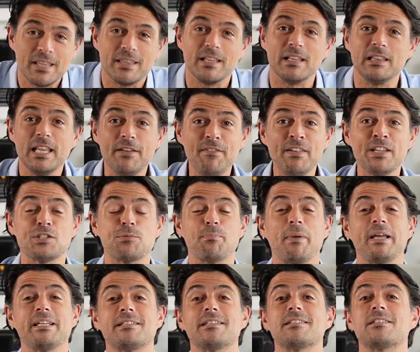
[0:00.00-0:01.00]
The living
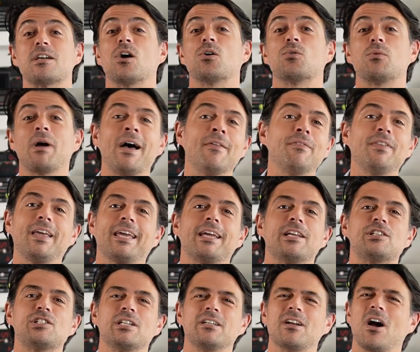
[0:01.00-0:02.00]
spaces around the
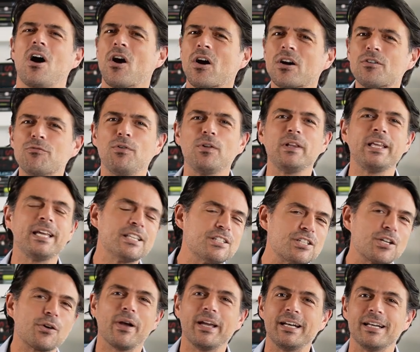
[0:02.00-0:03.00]
kitchen aren't fully
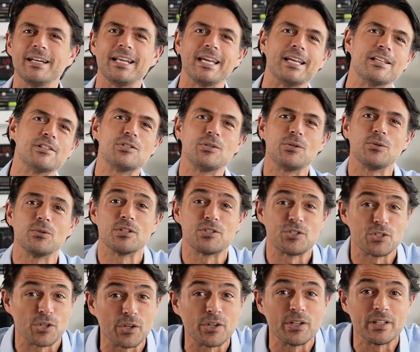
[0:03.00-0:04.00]
integrated into the
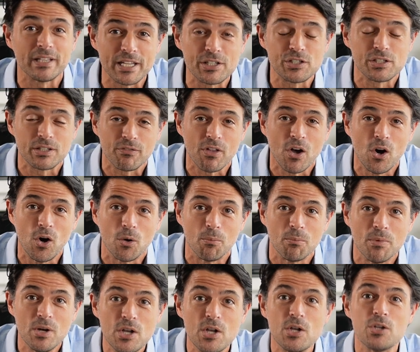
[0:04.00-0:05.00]
circulation of the home.